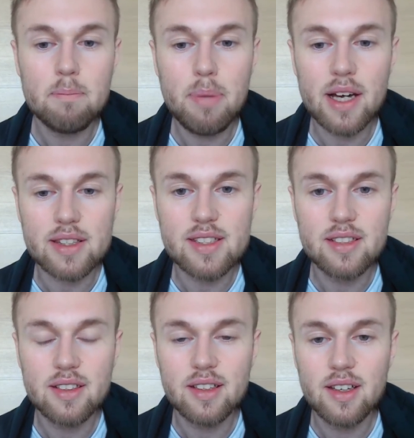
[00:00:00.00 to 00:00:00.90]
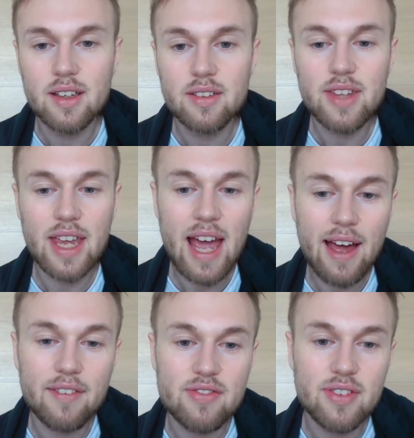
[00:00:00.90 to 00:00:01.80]
But they
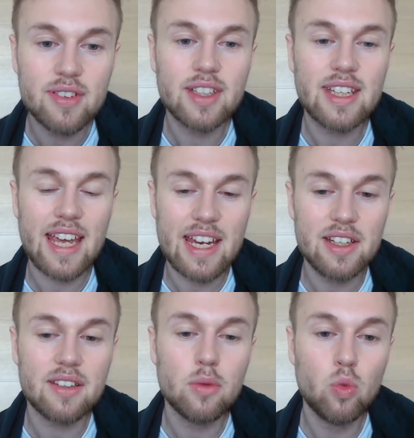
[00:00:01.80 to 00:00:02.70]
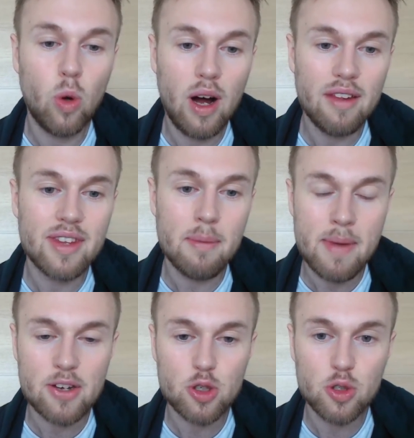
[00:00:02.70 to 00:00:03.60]
have gained
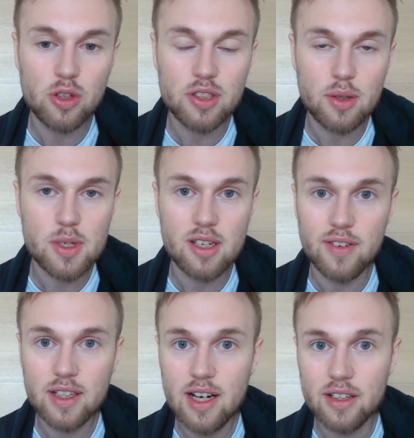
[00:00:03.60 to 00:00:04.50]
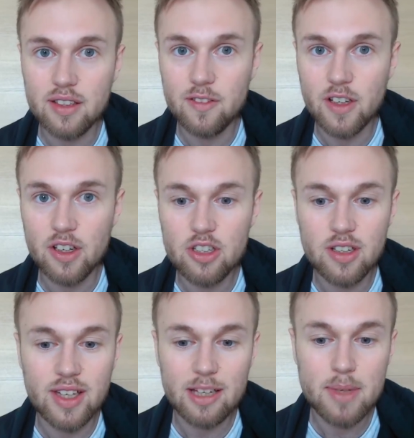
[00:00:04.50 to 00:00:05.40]
one-dimensional use of a cognitive function,
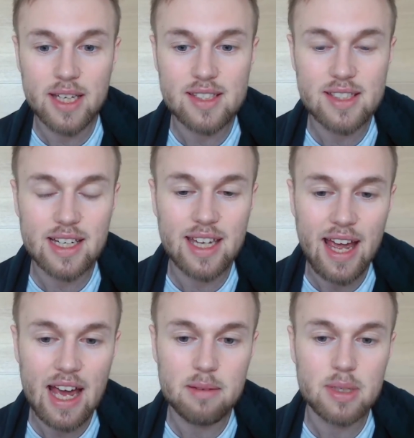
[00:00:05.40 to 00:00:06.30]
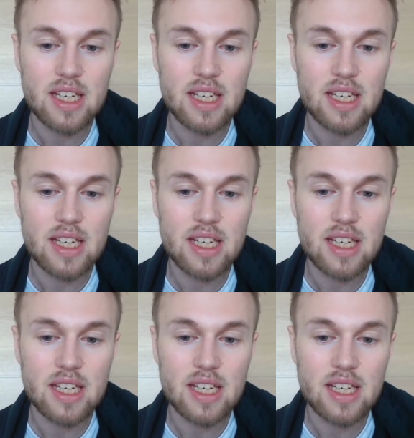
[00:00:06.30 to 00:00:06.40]
and that means they can